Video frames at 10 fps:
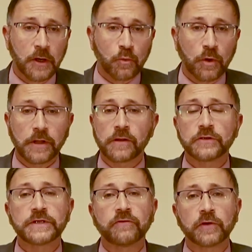while
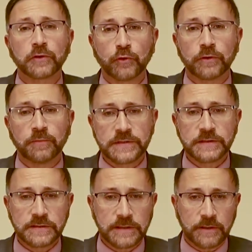others have included
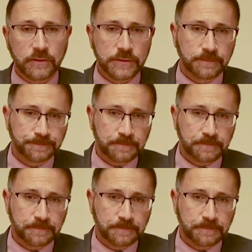business leaders.